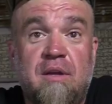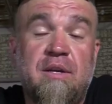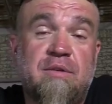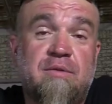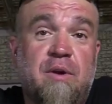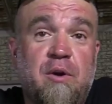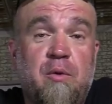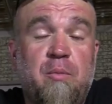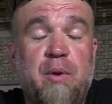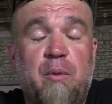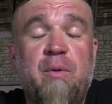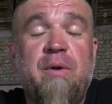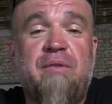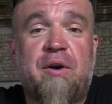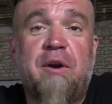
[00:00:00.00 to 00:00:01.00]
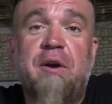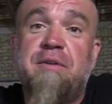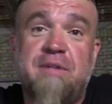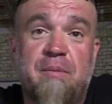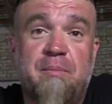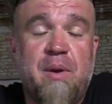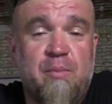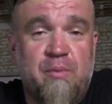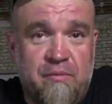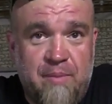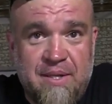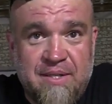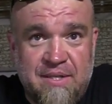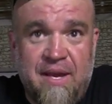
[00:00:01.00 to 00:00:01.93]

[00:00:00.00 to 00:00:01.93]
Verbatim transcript: on this road, but we've heard some people have been